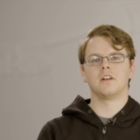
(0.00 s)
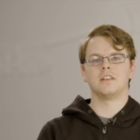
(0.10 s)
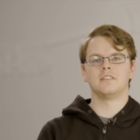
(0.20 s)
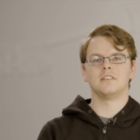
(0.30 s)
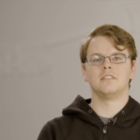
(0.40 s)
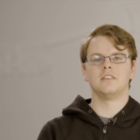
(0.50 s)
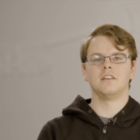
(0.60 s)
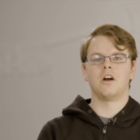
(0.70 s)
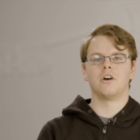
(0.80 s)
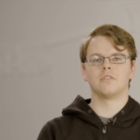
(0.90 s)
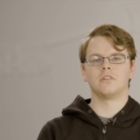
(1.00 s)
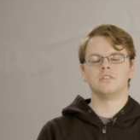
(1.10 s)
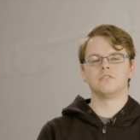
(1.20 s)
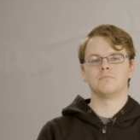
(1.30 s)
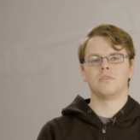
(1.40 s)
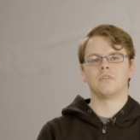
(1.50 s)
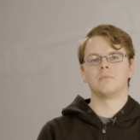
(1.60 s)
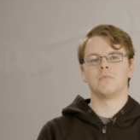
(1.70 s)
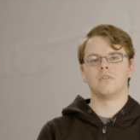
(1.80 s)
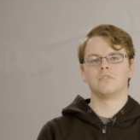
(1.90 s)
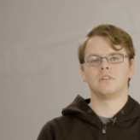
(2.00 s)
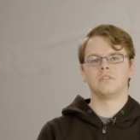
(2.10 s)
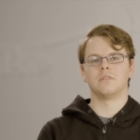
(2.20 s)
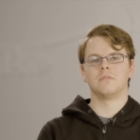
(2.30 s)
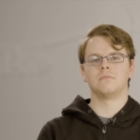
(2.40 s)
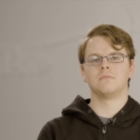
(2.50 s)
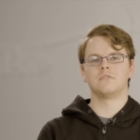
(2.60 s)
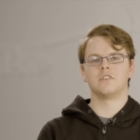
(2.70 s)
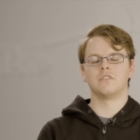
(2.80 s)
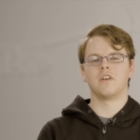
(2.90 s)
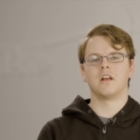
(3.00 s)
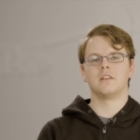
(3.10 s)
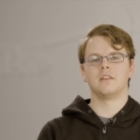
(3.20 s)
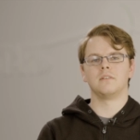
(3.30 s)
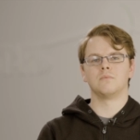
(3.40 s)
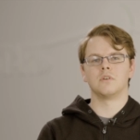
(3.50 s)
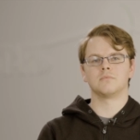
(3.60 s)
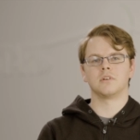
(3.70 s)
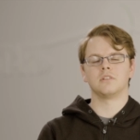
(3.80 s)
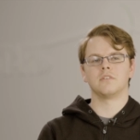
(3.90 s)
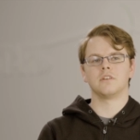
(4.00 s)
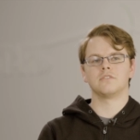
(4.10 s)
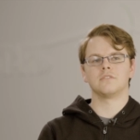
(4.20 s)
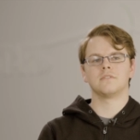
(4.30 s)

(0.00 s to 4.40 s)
I did the Auto Collision program over at the Deer Valley West-M E C location.